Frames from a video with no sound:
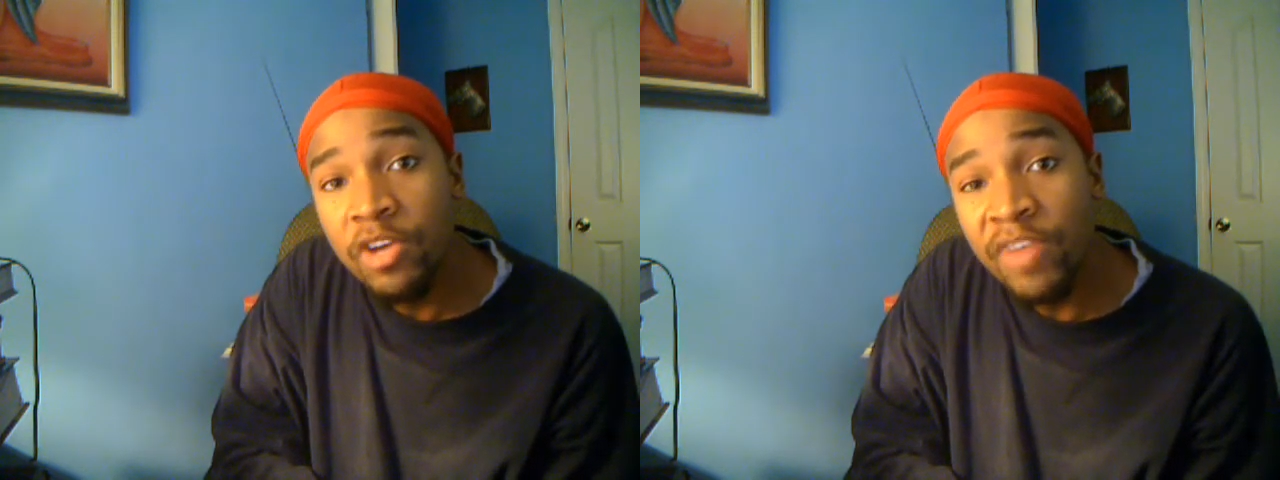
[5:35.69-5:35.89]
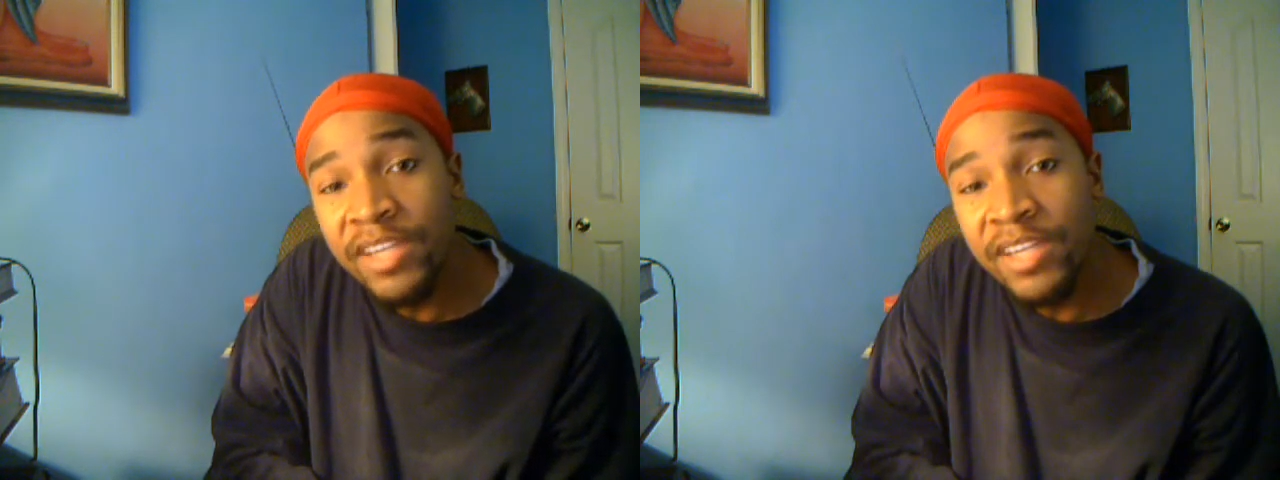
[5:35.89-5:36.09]

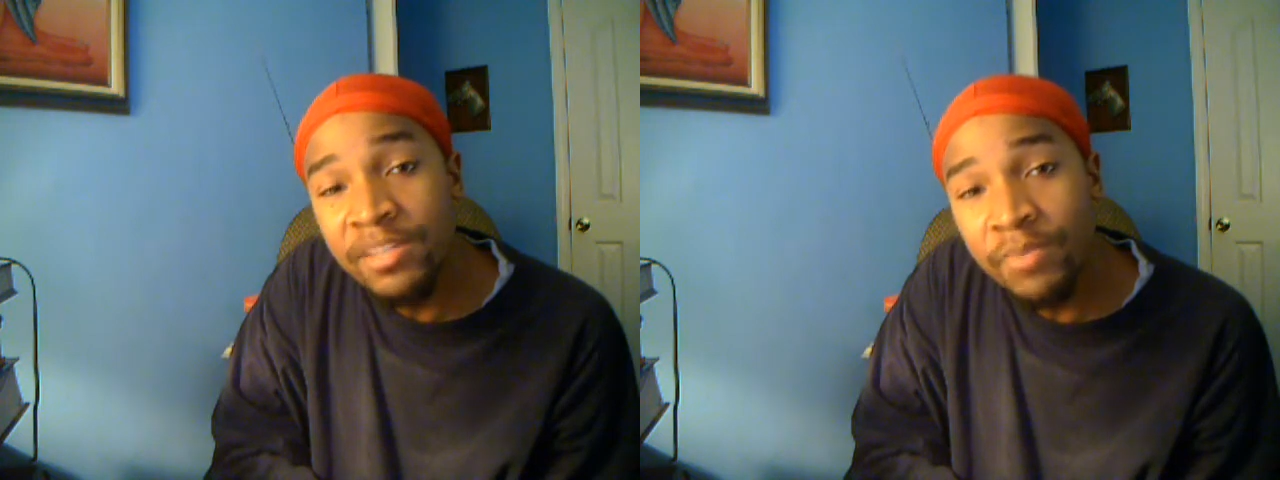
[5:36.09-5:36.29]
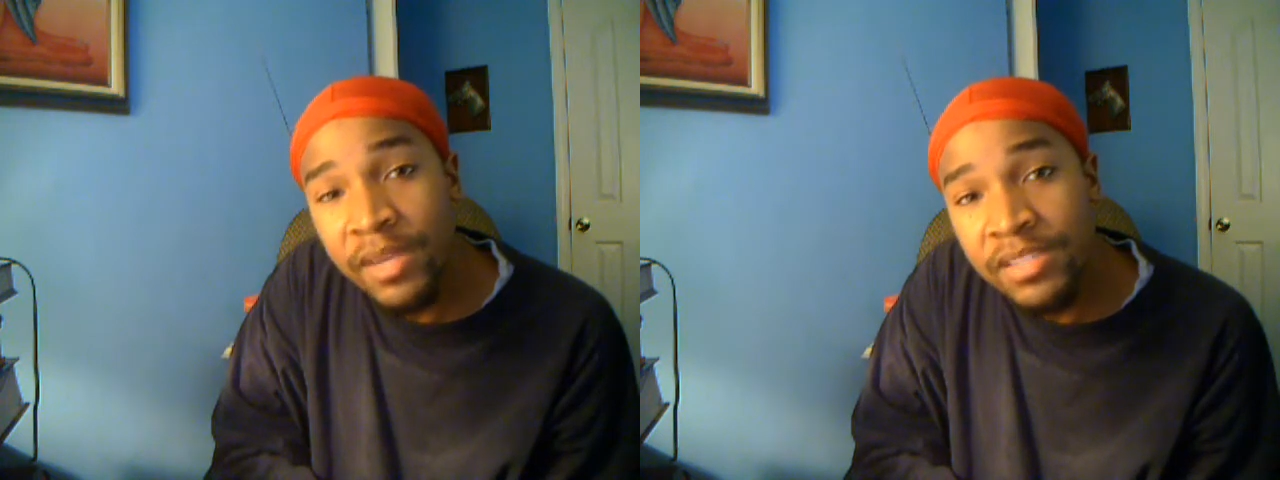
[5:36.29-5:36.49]
grace
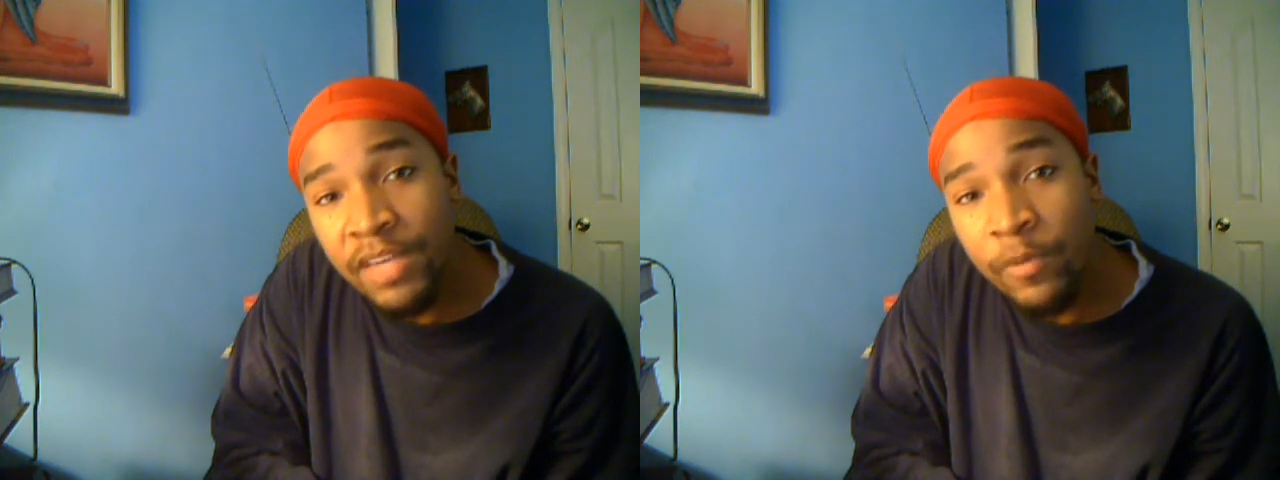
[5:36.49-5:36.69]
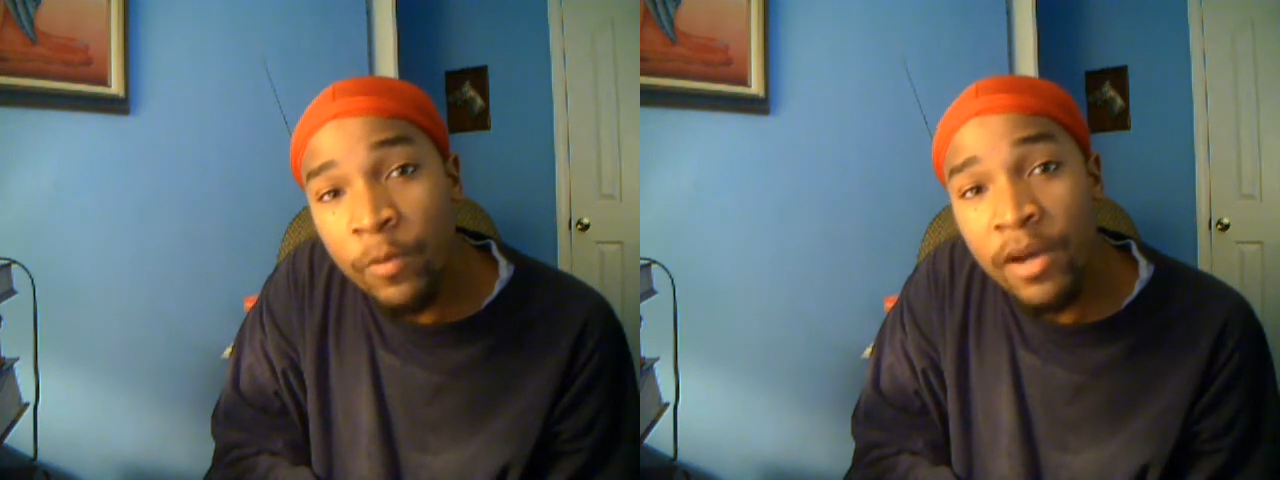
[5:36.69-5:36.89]
and peace
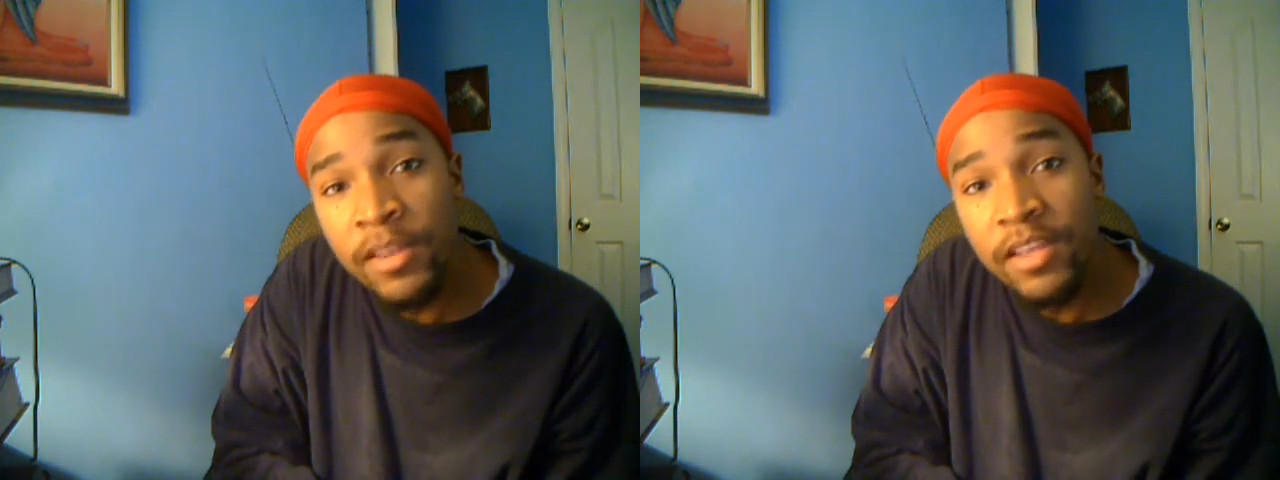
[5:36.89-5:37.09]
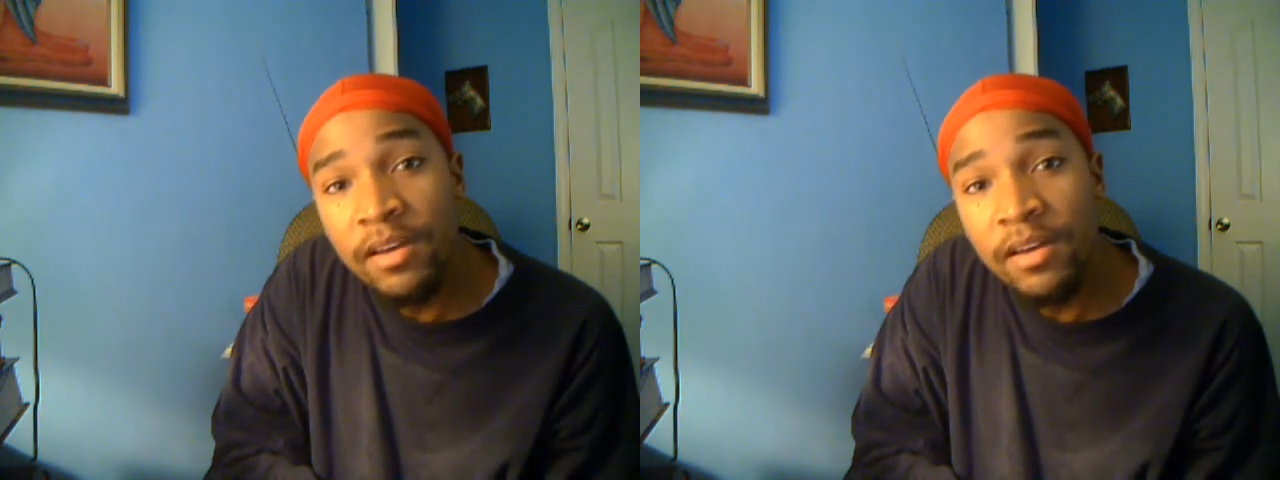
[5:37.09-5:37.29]

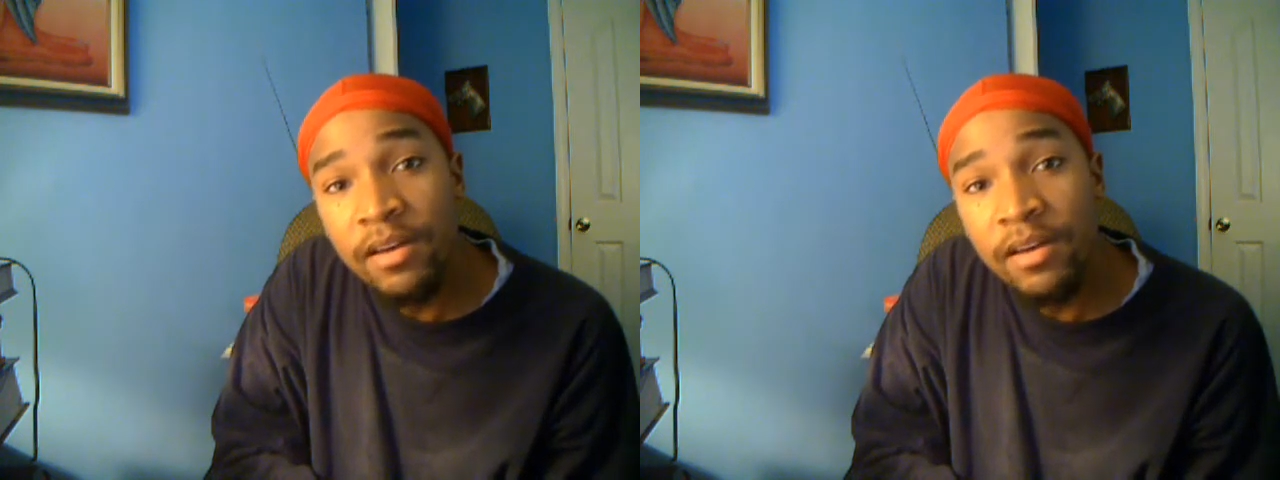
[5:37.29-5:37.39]
everyone